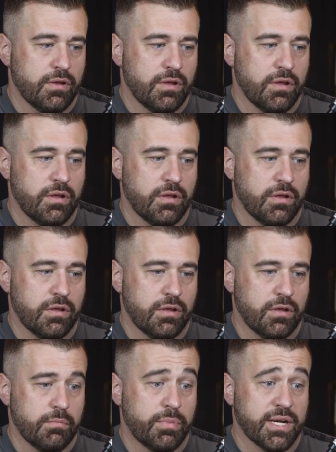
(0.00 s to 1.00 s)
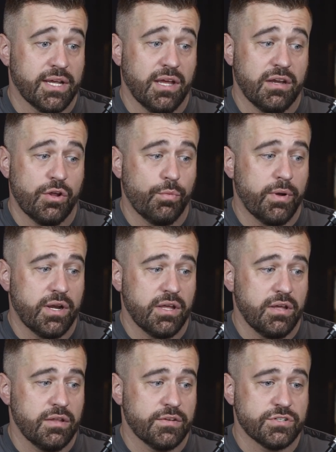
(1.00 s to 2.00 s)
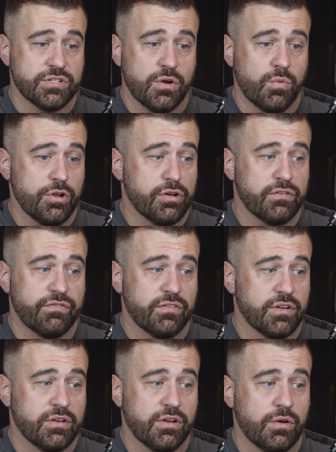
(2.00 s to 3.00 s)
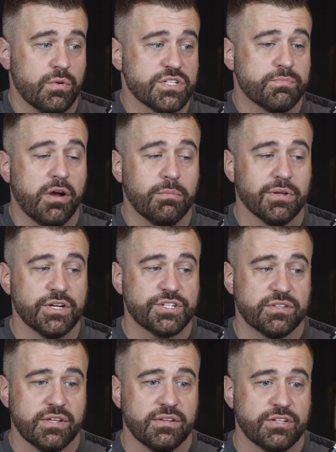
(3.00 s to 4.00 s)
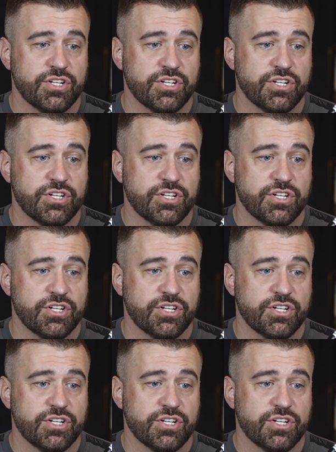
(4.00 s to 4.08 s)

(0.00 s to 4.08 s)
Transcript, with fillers: Uh, but again, nobody, there's nowhere you can, nowhere it's published that the